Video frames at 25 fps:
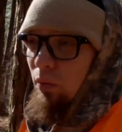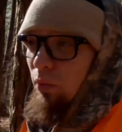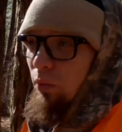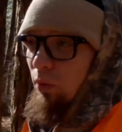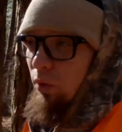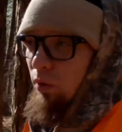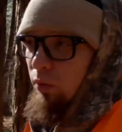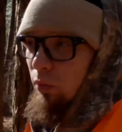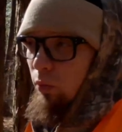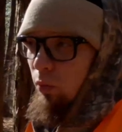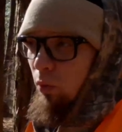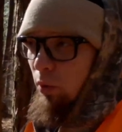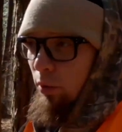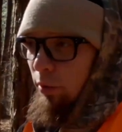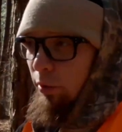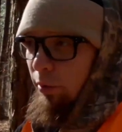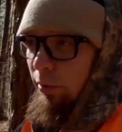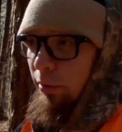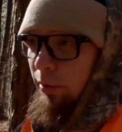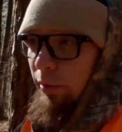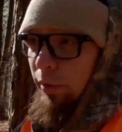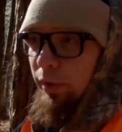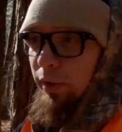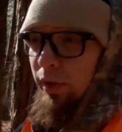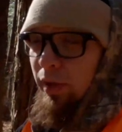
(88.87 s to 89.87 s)
with
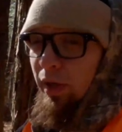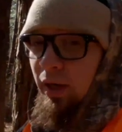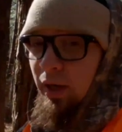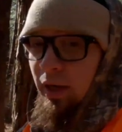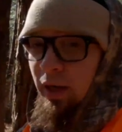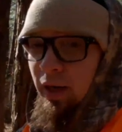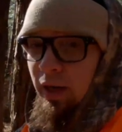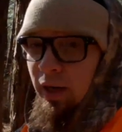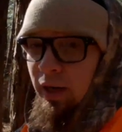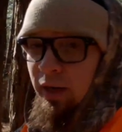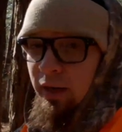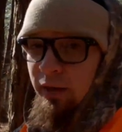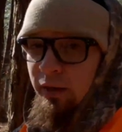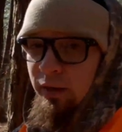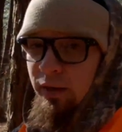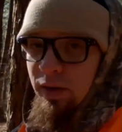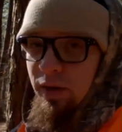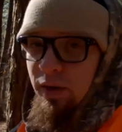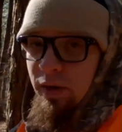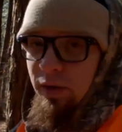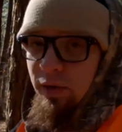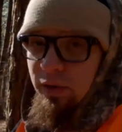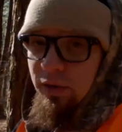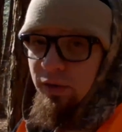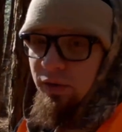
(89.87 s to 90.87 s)
work and
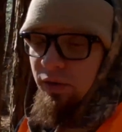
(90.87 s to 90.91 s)
deer